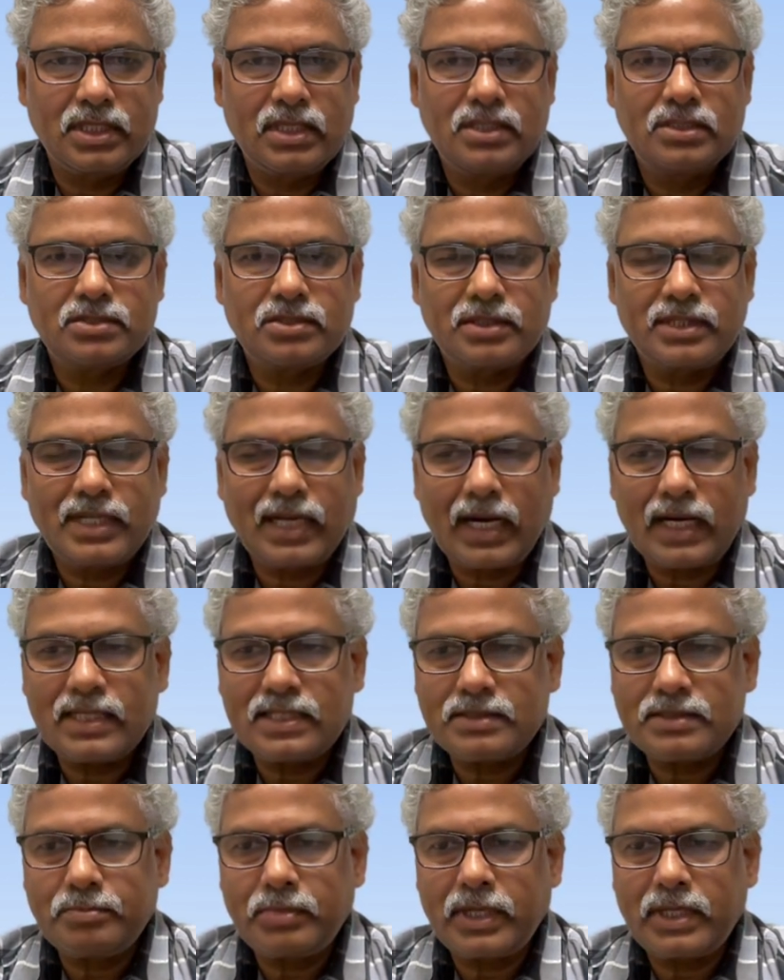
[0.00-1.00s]
So that
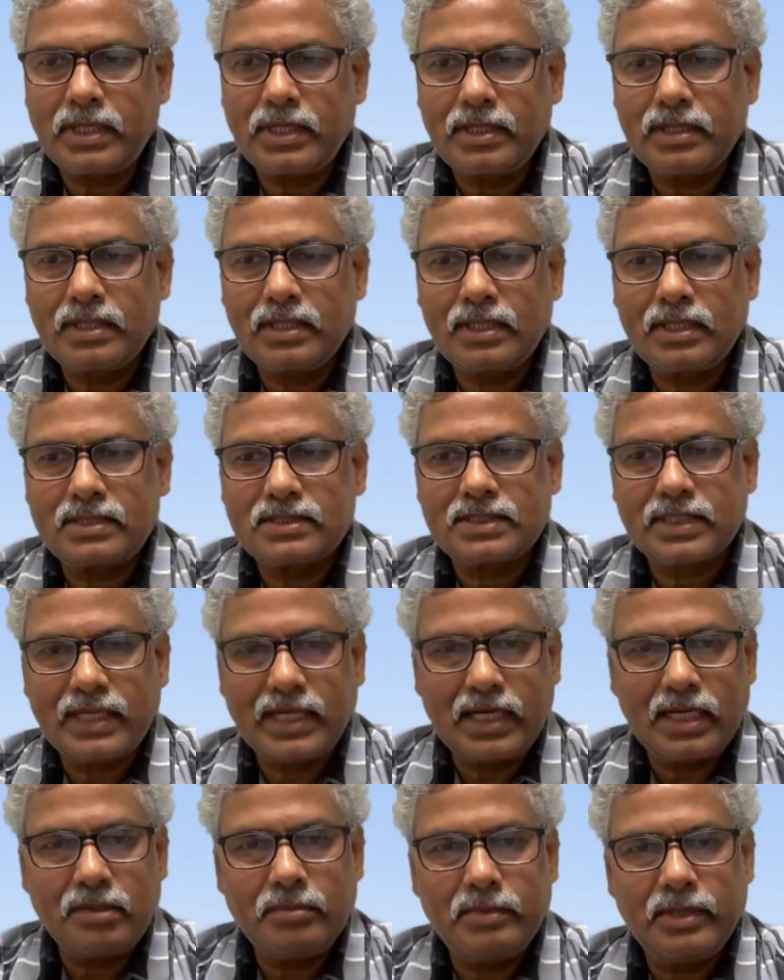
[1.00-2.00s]
particular
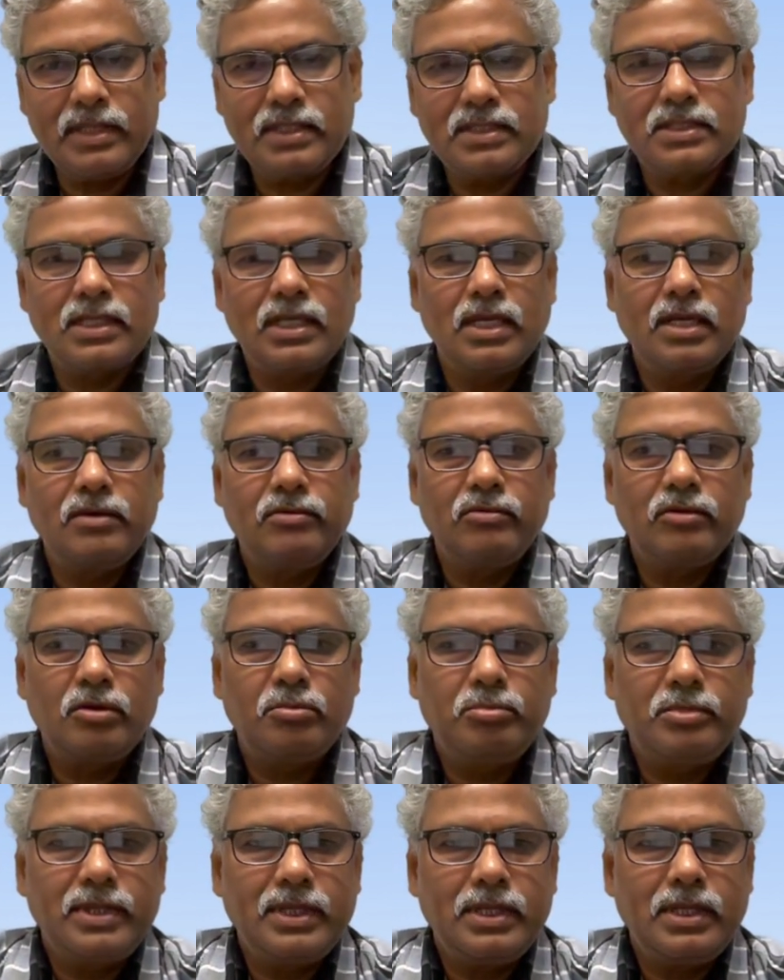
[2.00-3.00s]
statement will
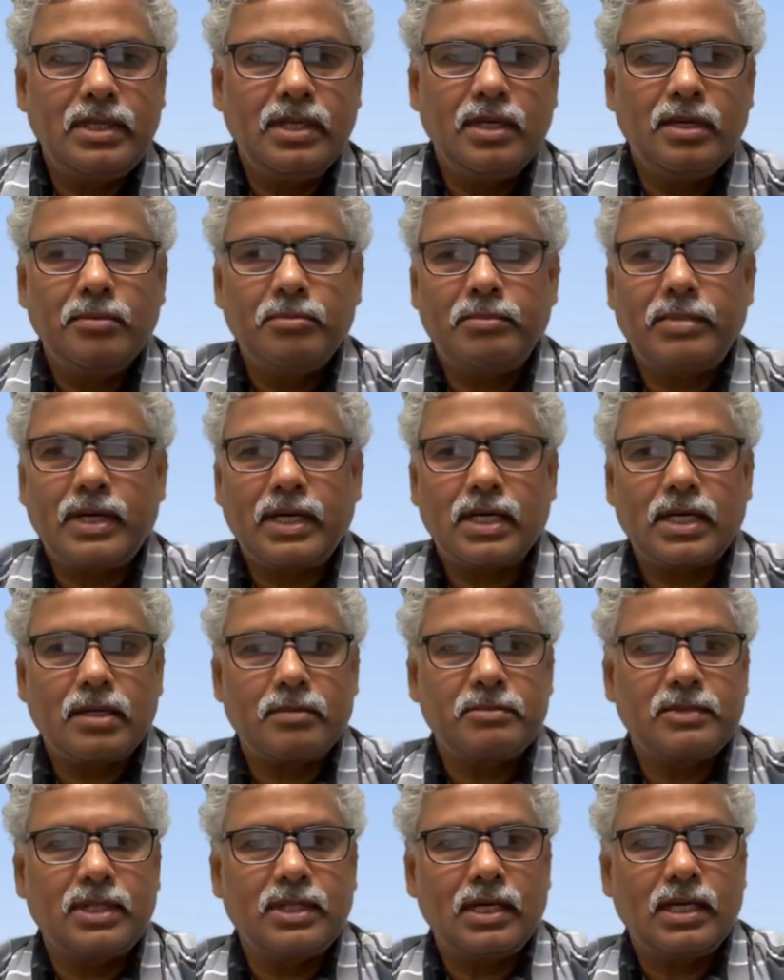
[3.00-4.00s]
be part
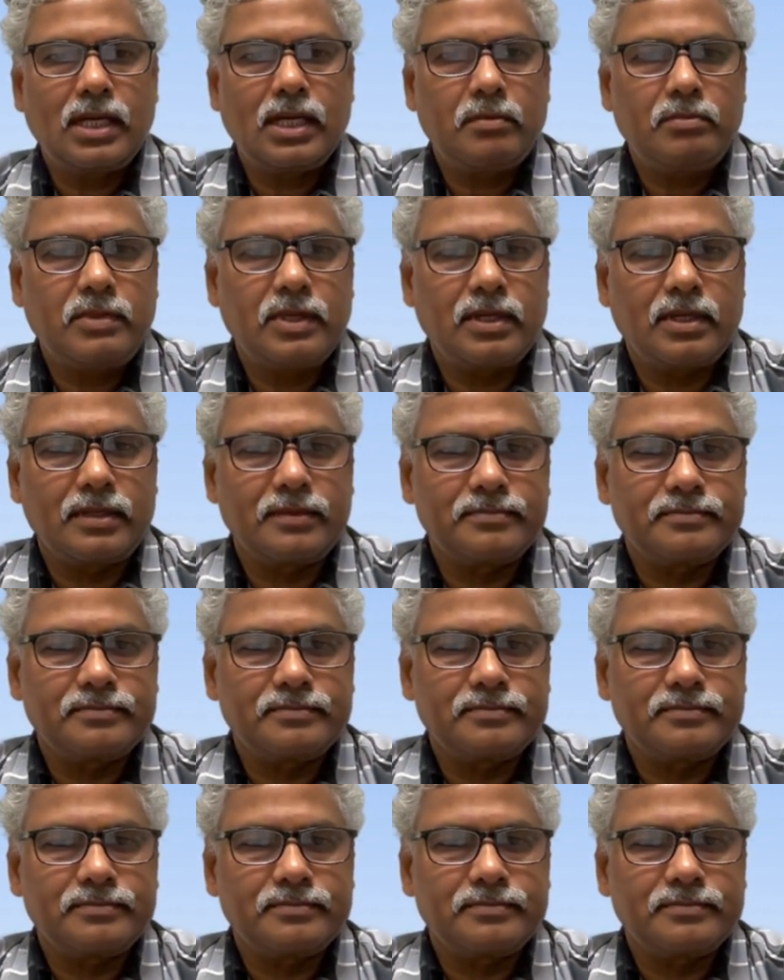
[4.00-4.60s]
of the library.